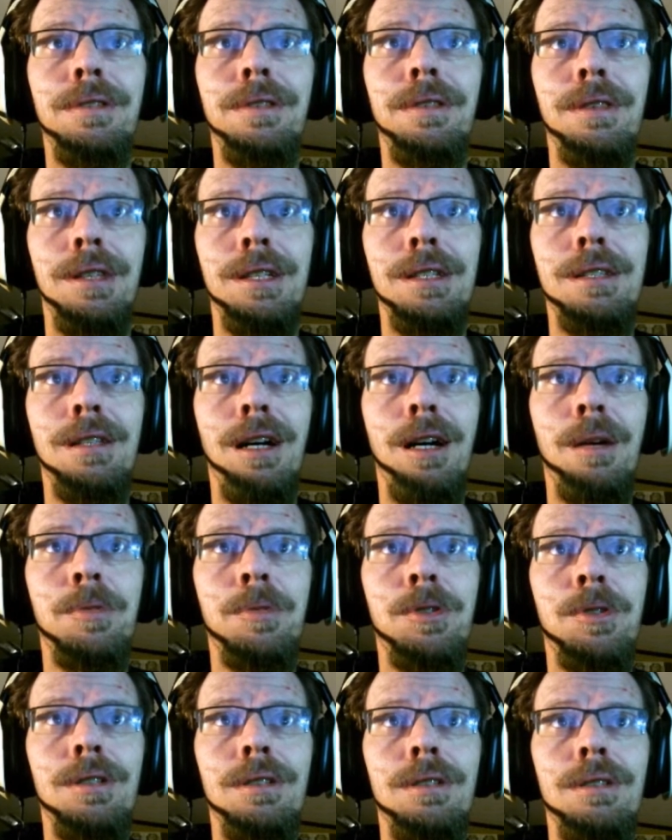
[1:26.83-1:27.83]
this
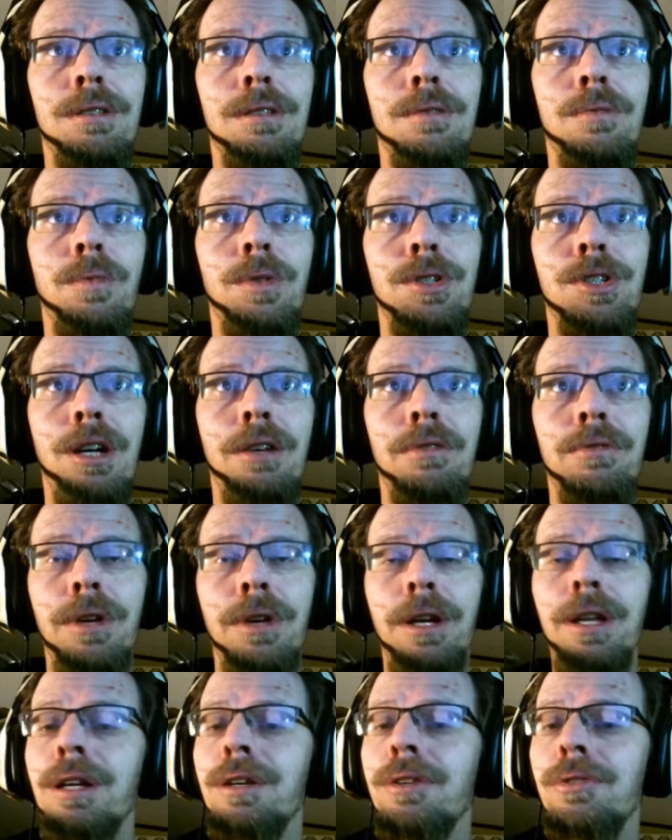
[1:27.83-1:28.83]
option, which I
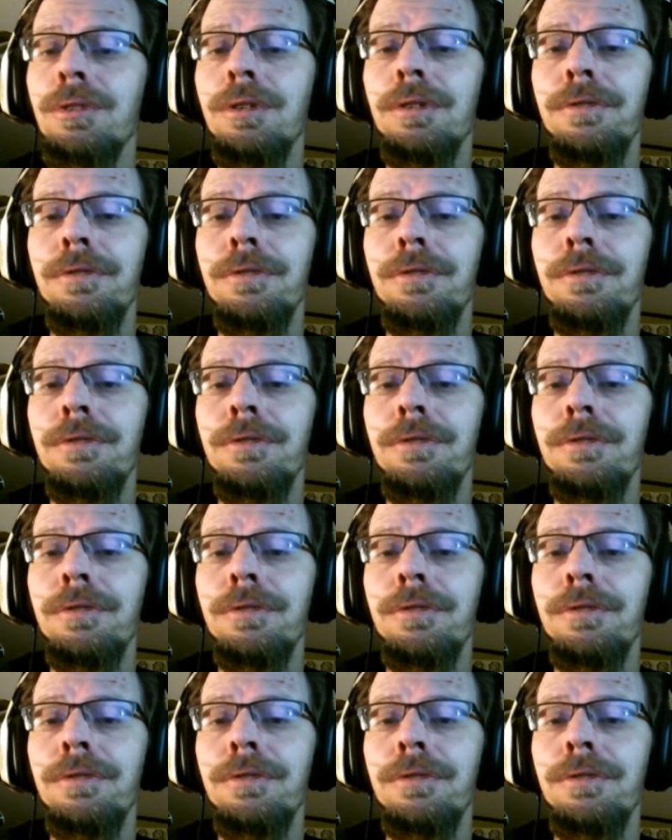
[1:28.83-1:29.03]
ran into